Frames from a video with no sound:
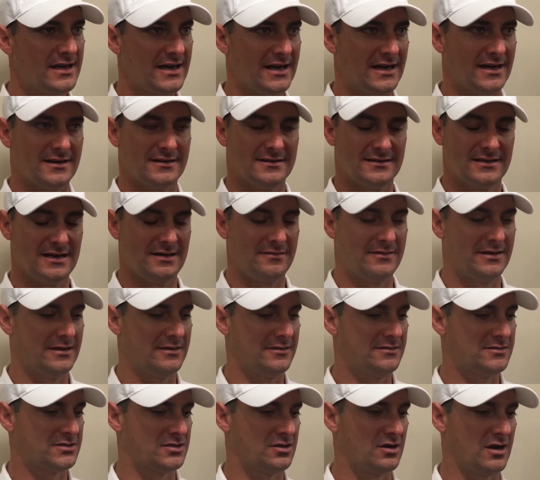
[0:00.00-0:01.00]
Yeah, I mean,
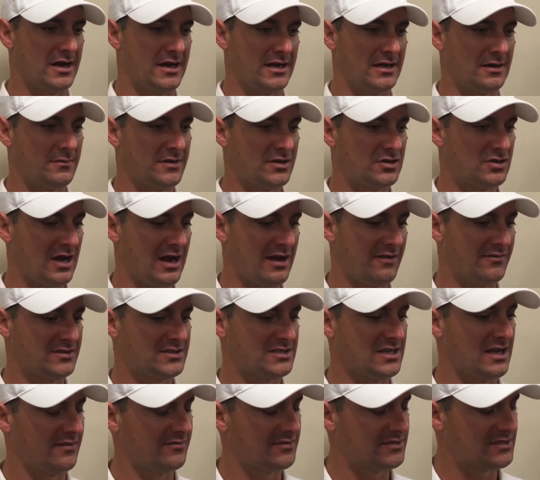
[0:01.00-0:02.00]
it was great. I mean,
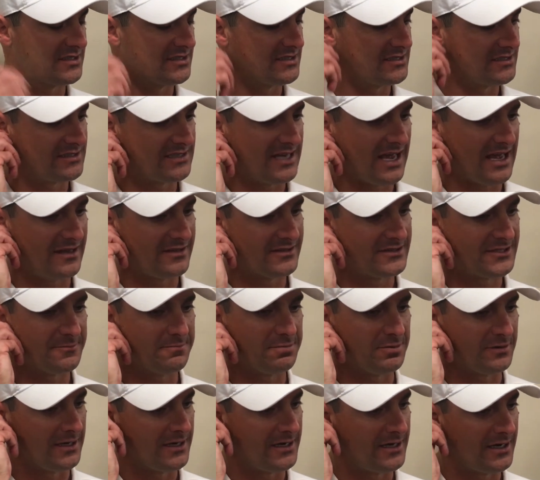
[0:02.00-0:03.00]
Travis obviously is a talented
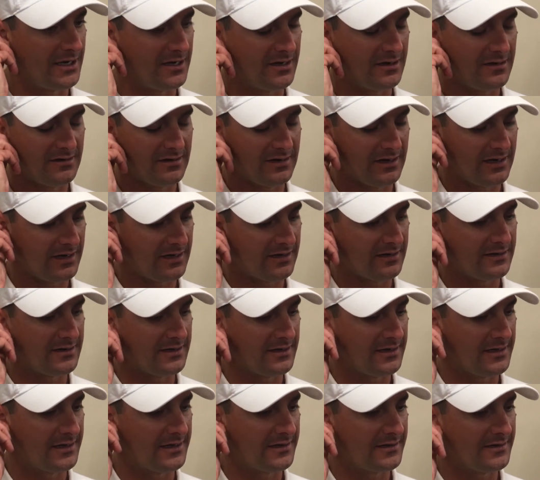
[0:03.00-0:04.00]
player
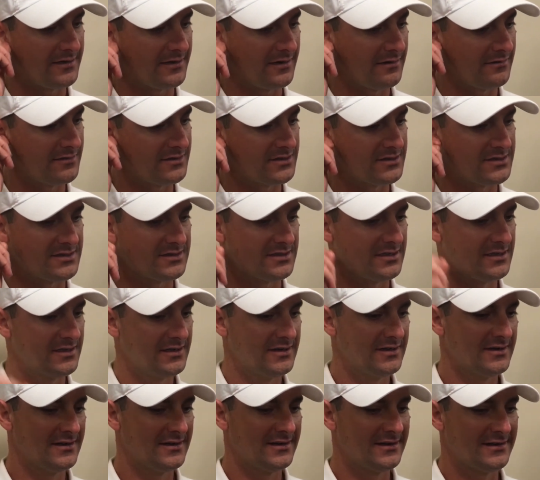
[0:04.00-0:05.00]
and, you know, just
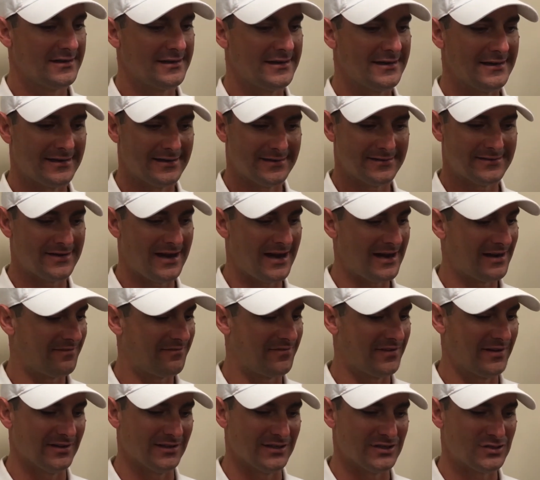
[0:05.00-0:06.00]
trying to
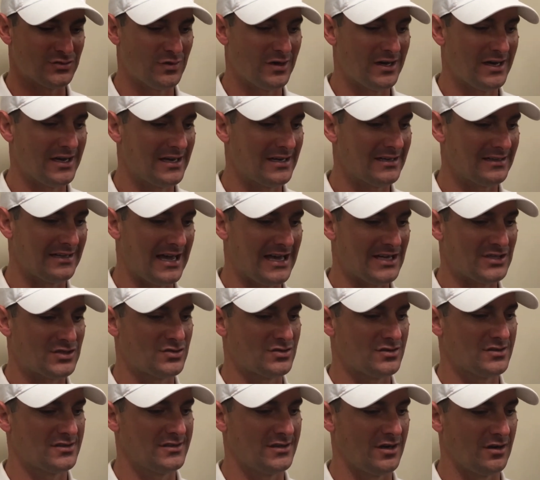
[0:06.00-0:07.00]
feel his way.
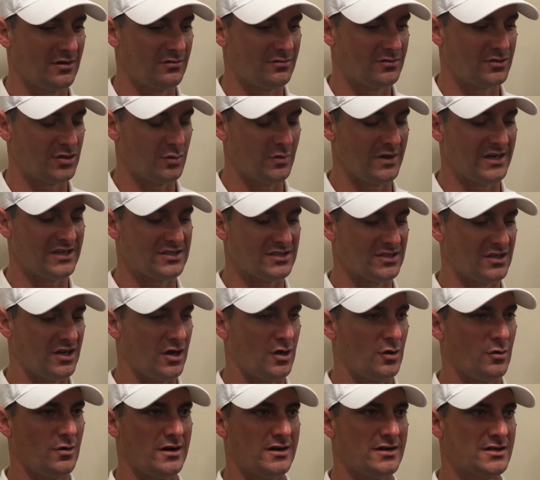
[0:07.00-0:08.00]
Last, you know, 2 weeks
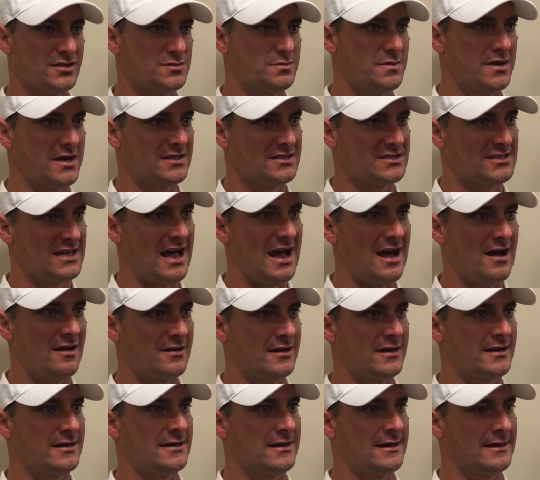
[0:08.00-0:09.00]
ago wasn't his best
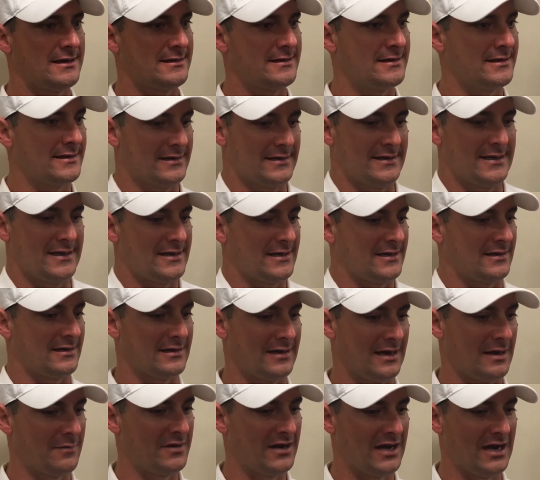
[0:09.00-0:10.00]
outing. And, again,
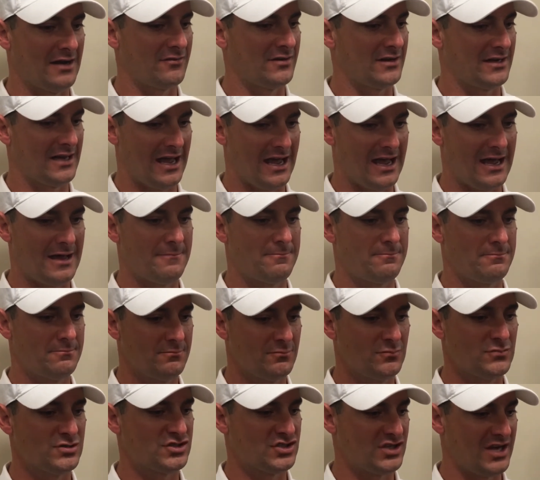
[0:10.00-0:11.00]
I mean, every guy
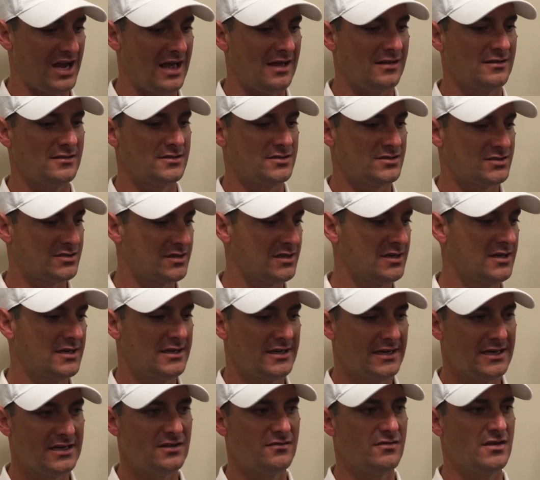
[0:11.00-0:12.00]
was challenged
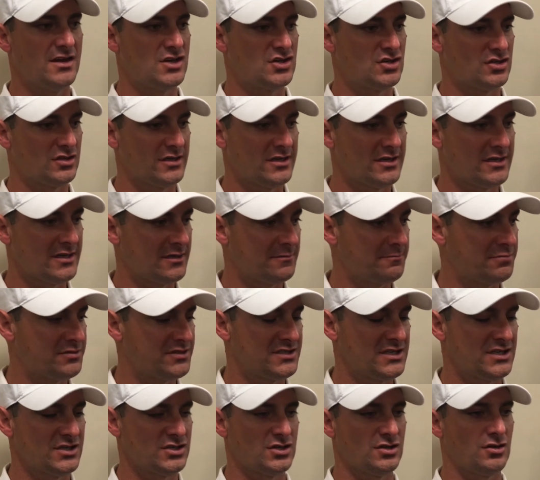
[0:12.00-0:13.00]
individually and
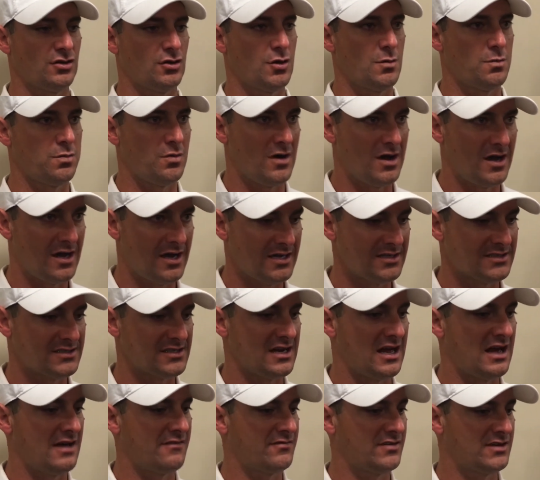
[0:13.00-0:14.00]
position group-wise
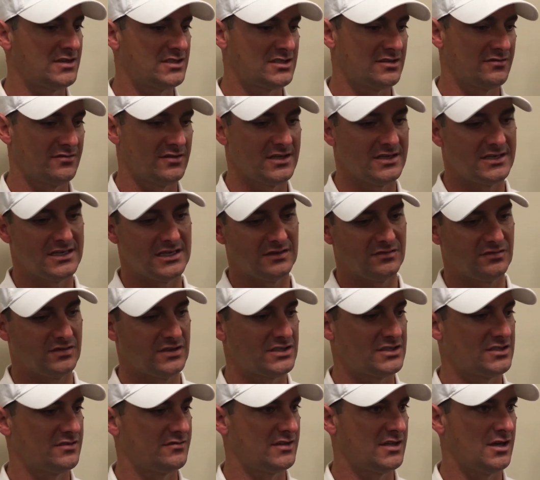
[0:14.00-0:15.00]
and offensively,
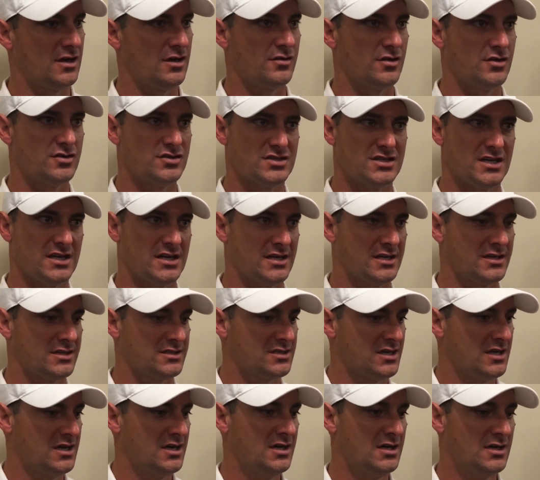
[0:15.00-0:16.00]
defensively, all those things.
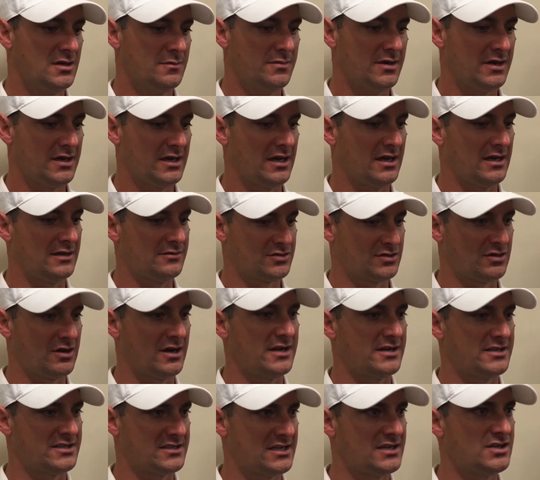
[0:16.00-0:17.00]
But it was
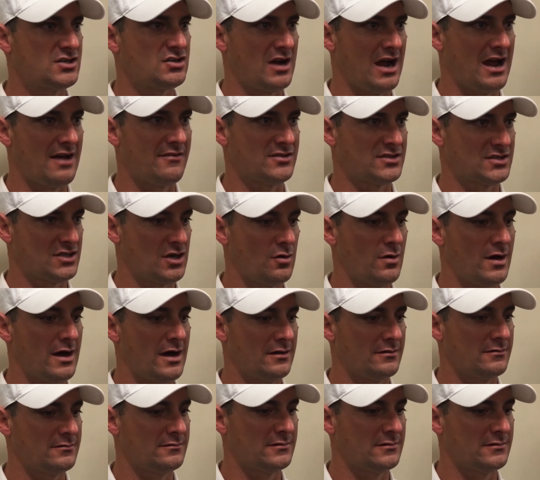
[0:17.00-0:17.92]
great to see Travis go out